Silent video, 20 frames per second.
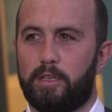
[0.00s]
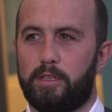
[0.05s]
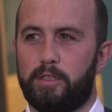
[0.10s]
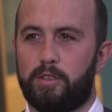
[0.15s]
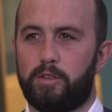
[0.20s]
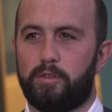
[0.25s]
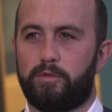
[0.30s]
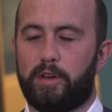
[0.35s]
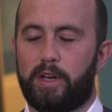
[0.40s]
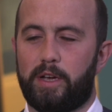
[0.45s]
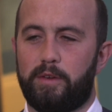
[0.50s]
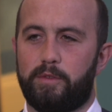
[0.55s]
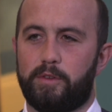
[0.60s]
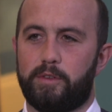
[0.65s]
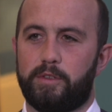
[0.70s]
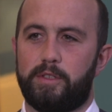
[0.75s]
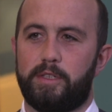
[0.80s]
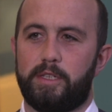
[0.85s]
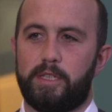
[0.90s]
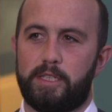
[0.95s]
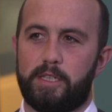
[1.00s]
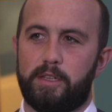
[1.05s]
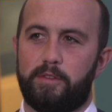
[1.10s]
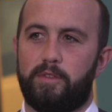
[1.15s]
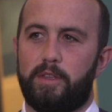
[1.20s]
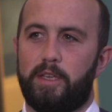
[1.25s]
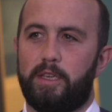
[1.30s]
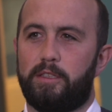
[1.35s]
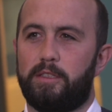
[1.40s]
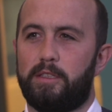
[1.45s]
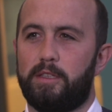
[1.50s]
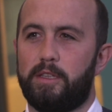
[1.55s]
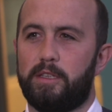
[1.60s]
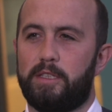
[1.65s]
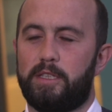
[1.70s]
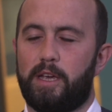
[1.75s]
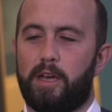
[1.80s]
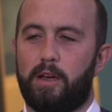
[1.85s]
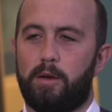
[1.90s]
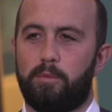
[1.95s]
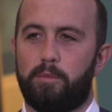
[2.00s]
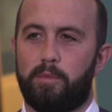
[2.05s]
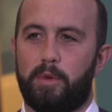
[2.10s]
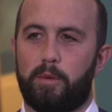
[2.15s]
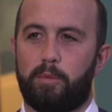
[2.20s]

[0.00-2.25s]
survivors, as if the term